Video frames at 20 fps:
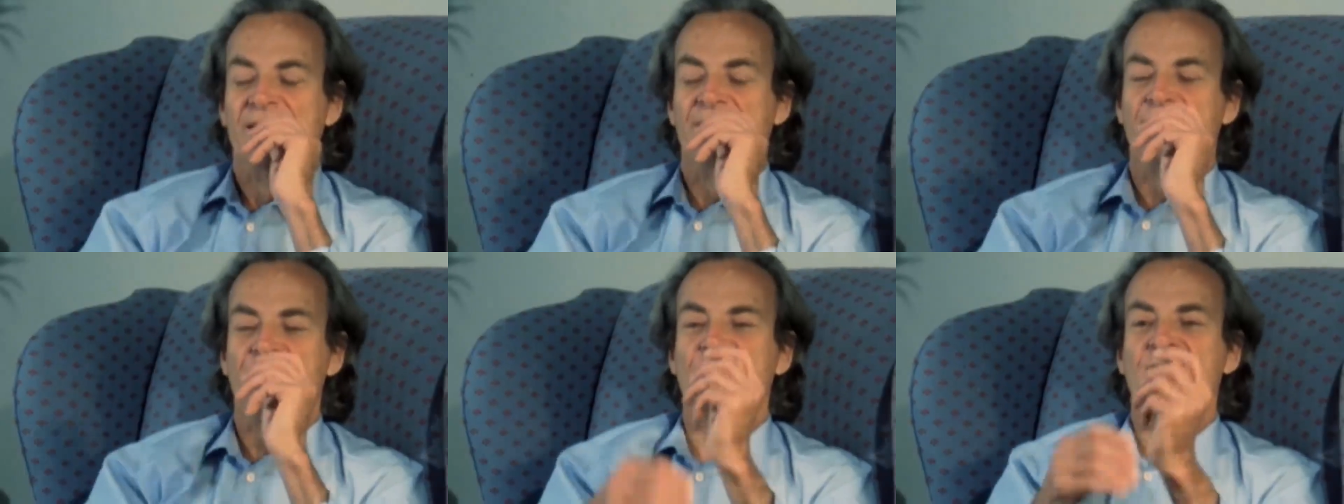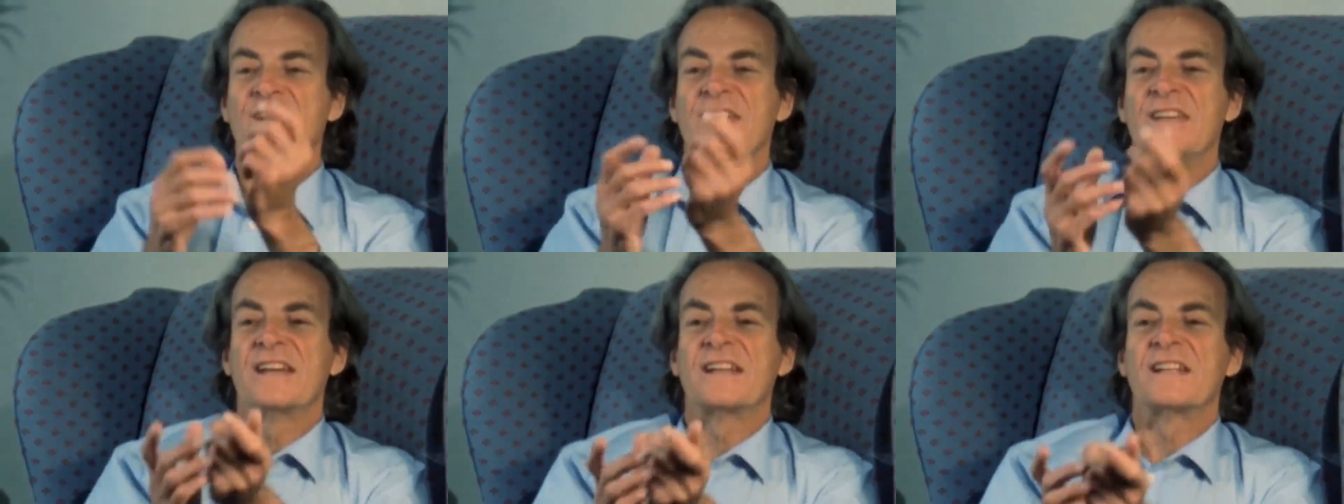If
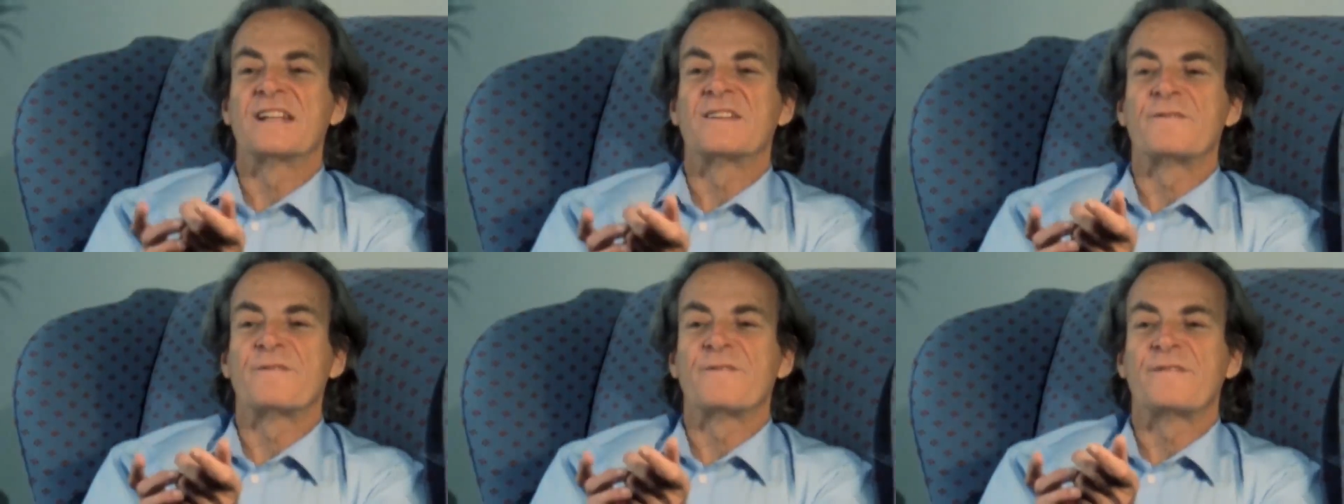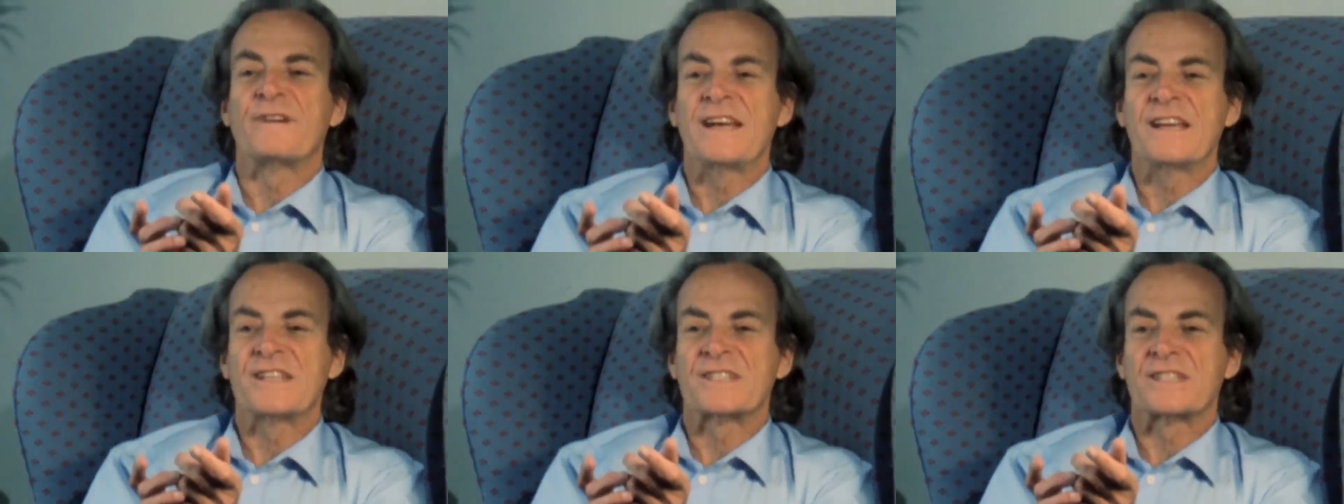you can get it
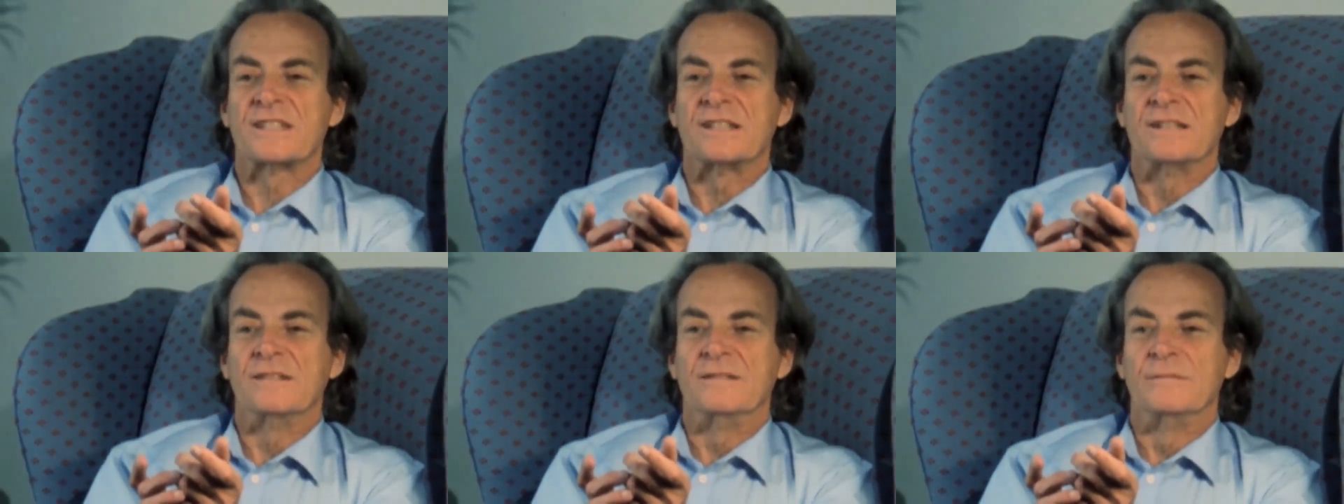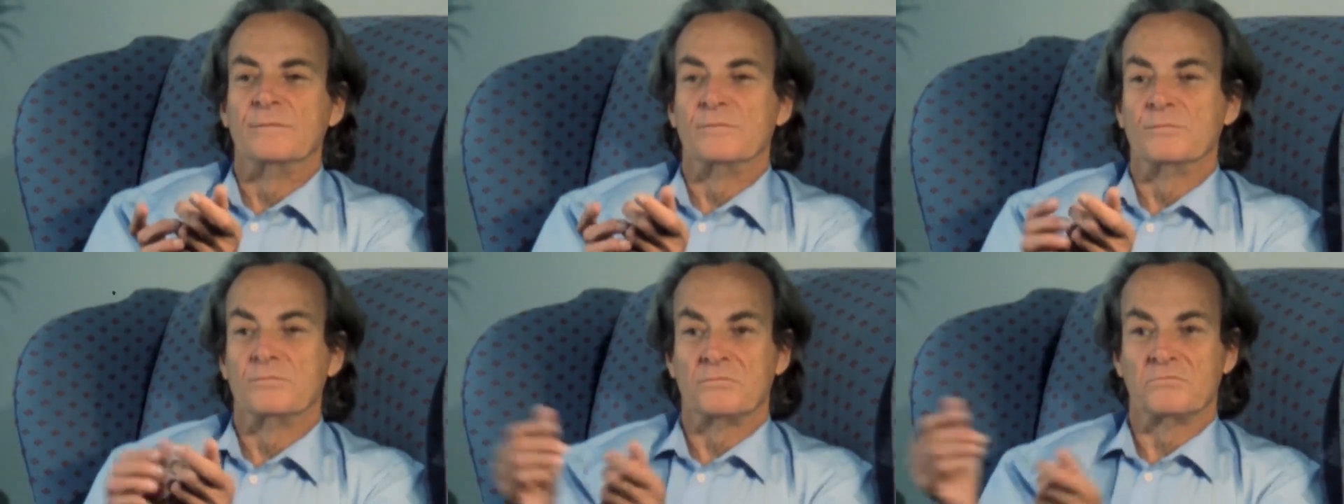faster
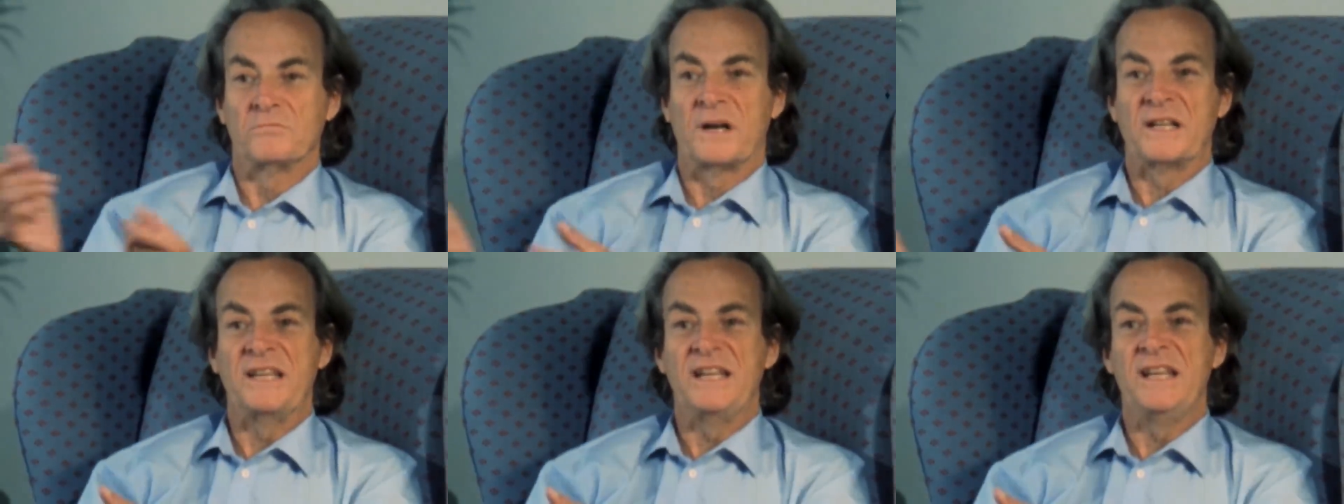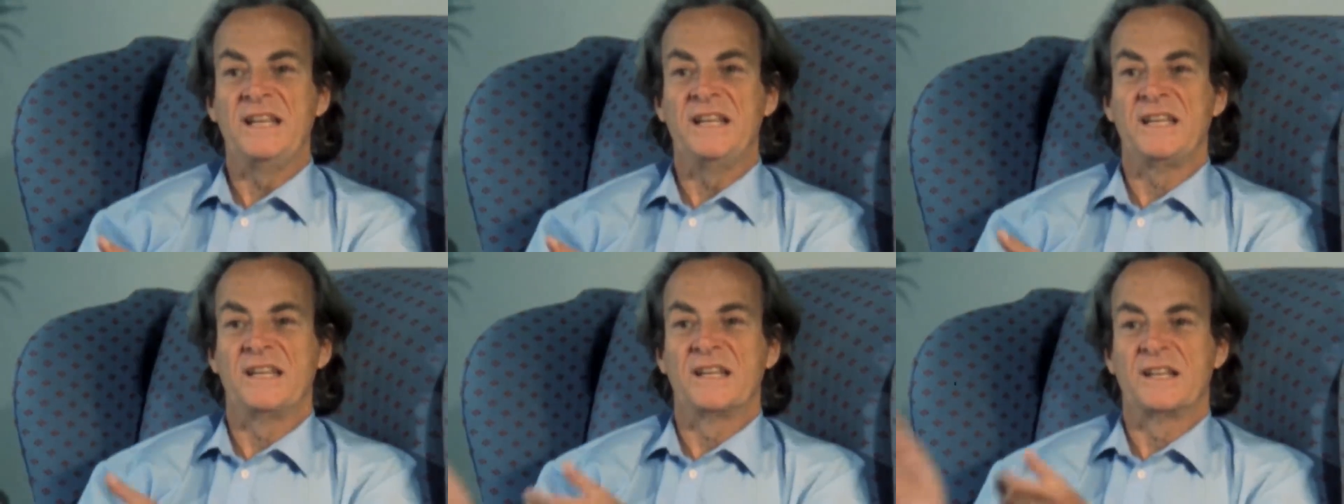by
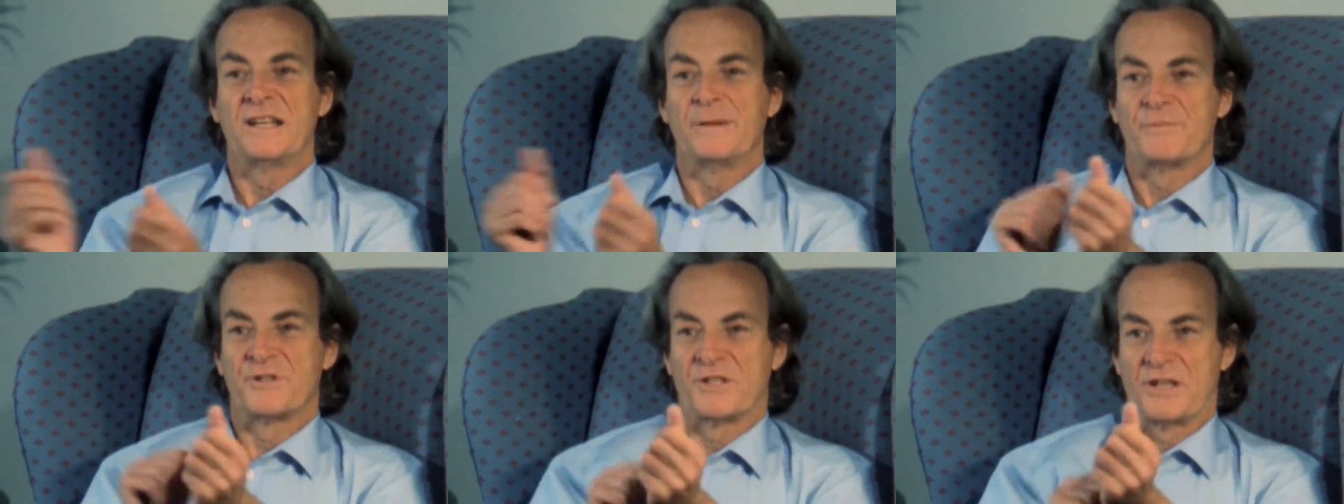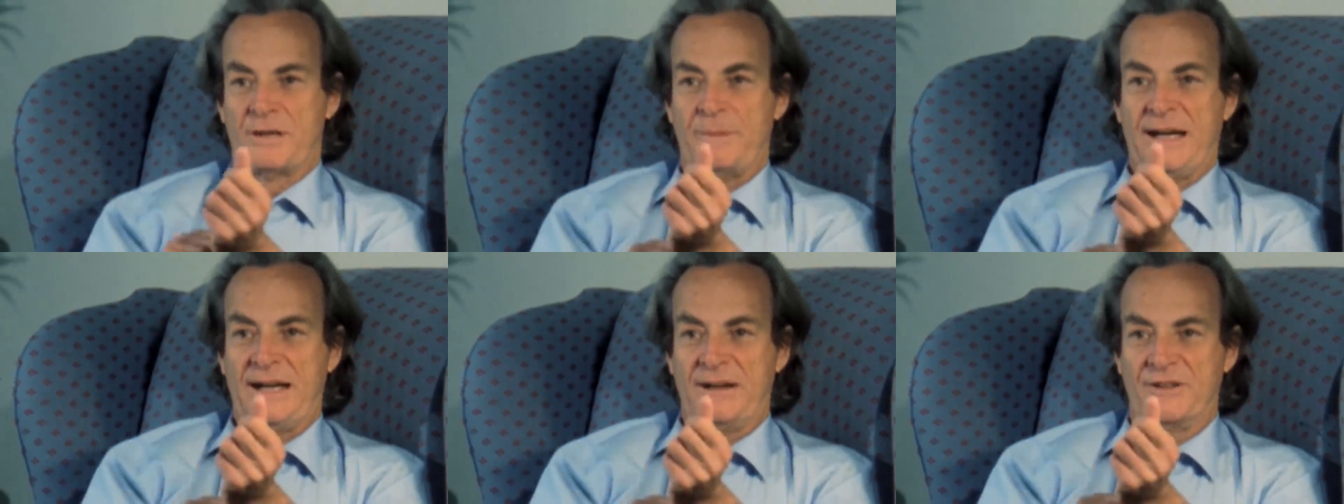heating it up
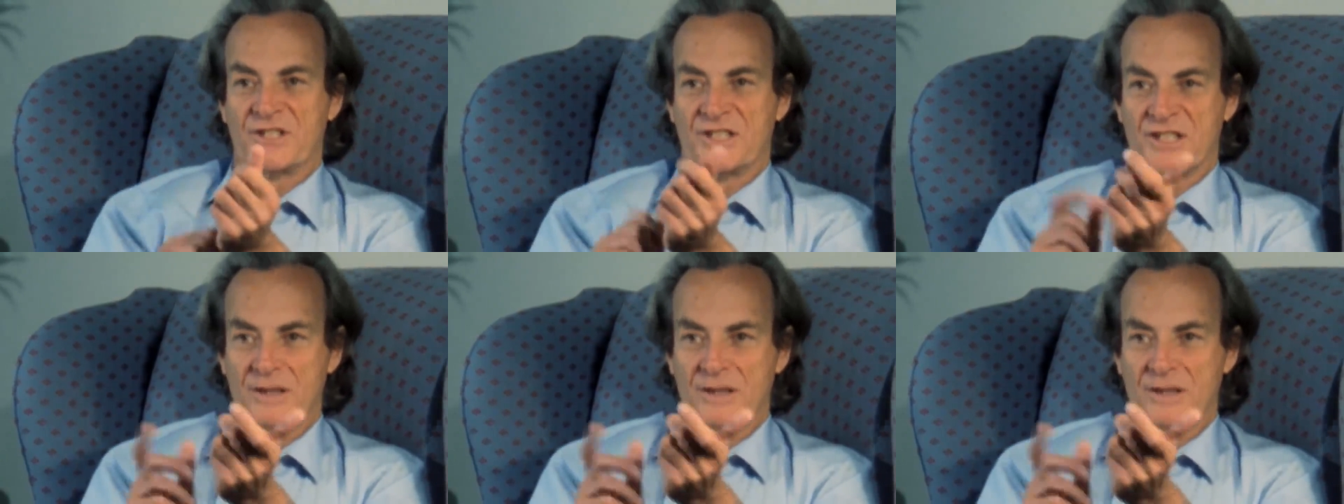somehow,